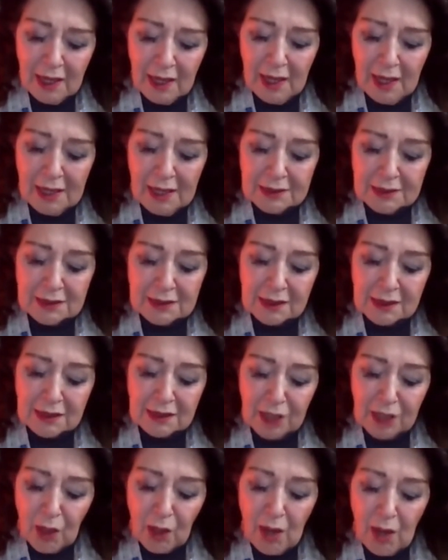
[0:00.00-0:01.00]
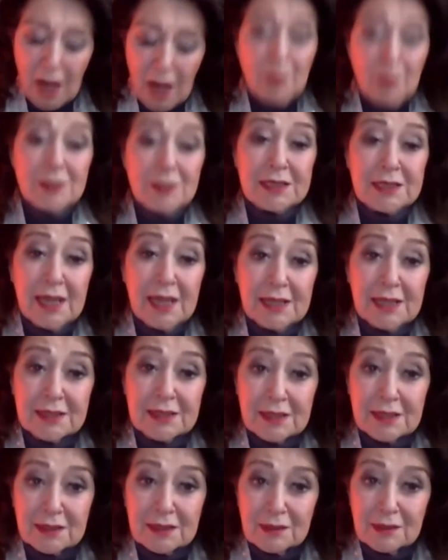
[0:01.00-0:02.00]
and
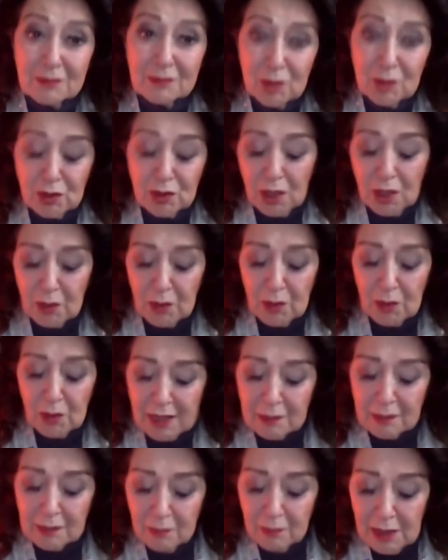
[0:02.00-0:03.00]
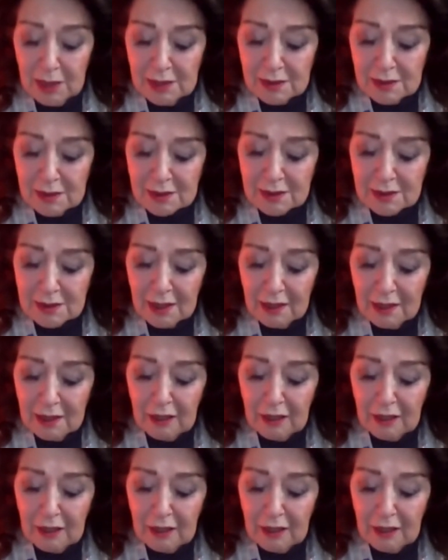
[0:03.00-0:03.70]
cohabitated, you know what that means,